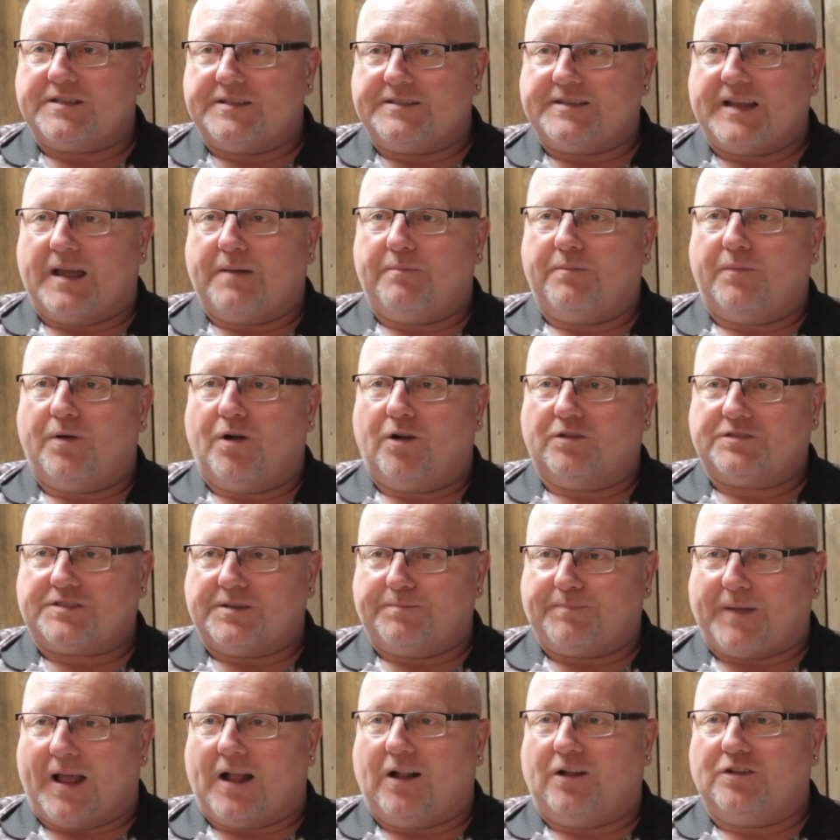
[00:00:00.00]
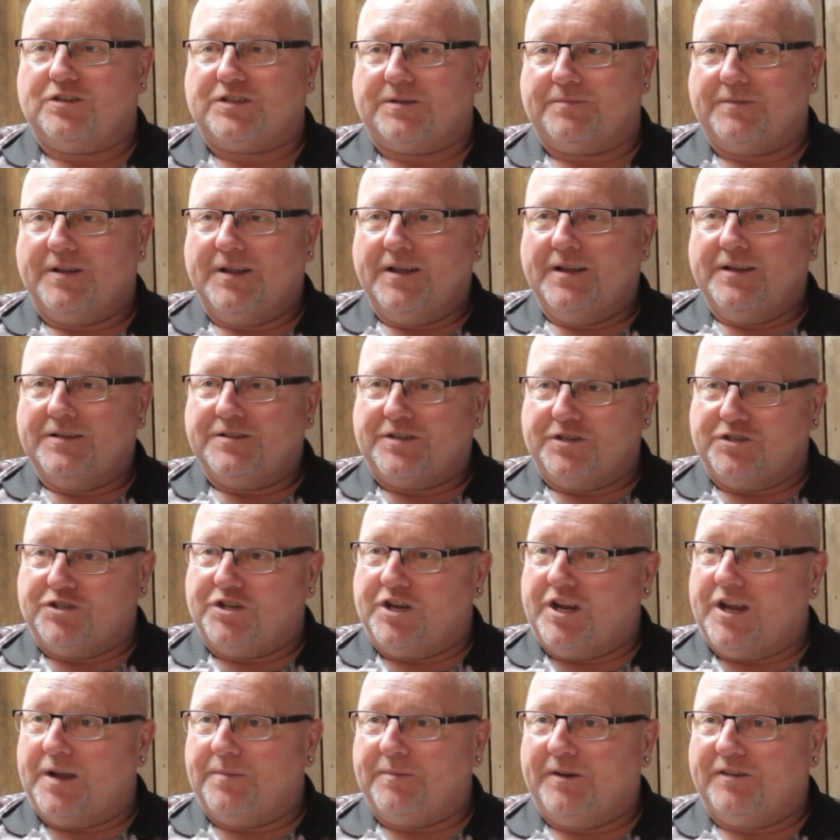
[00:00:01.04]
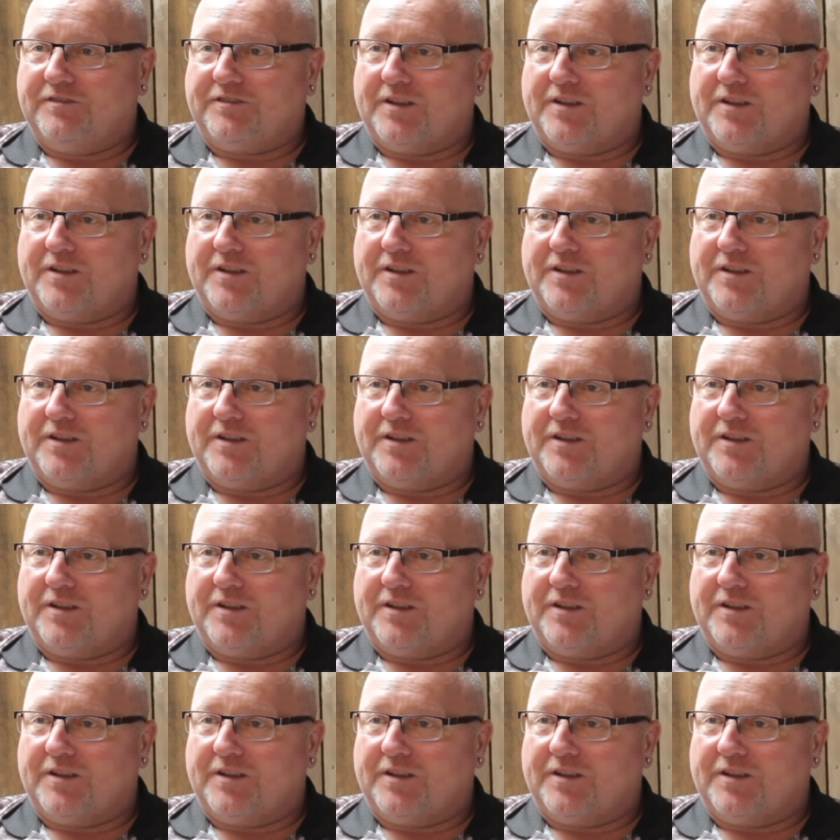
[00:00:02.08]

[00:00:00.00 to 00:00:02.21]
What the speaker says: to Denmark, to Belgium, to Germany.